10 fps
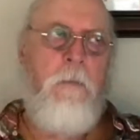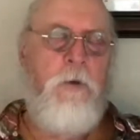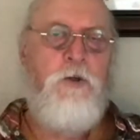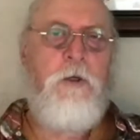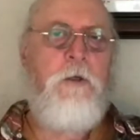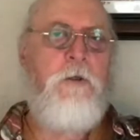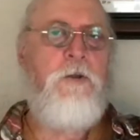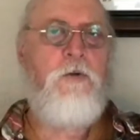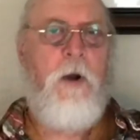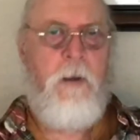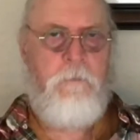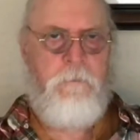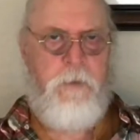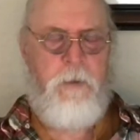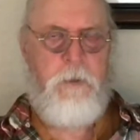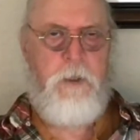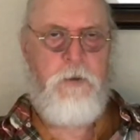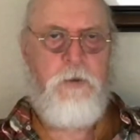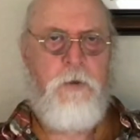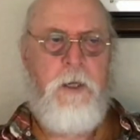but you're going to describe family
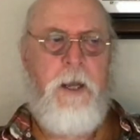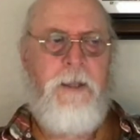history.